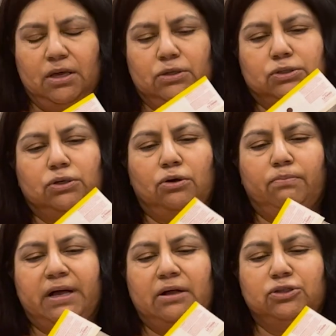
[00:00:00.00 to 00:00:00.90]
So
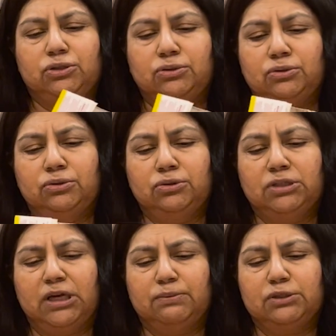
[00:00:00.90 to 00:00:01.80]
about 2
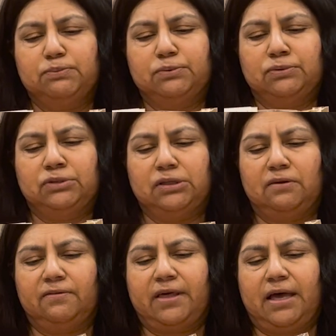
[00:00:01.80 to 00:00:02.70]
tablespoons
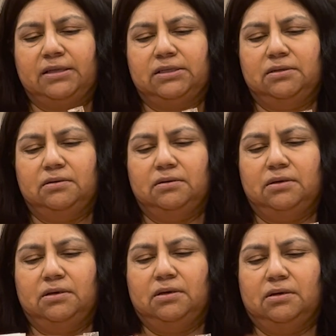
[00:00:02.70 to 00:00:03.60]
of that.
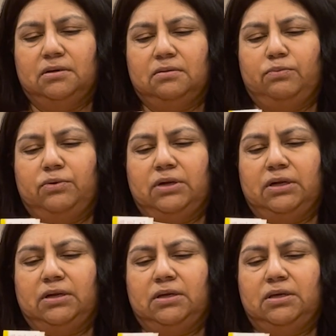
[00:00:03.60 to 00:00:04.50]
Put it
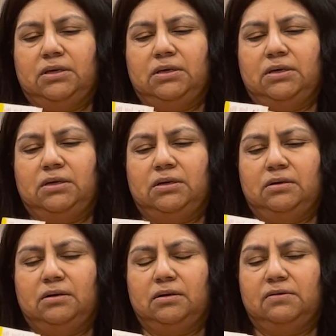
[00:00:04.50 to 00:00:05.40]
in here.
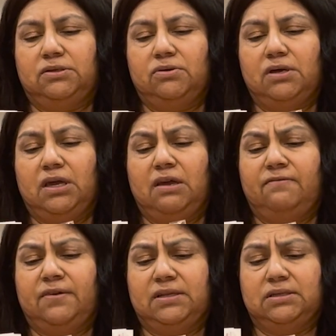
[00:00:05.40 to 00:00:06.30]
It's okay
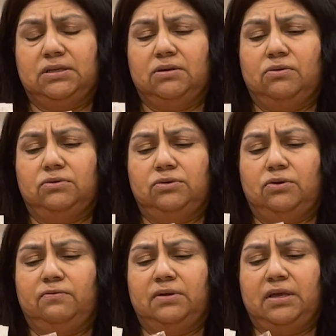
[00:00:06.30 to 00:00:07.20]
if it goes
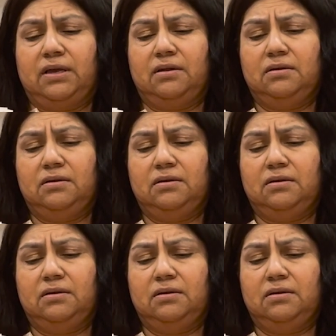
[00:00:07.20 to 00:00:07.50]
over that.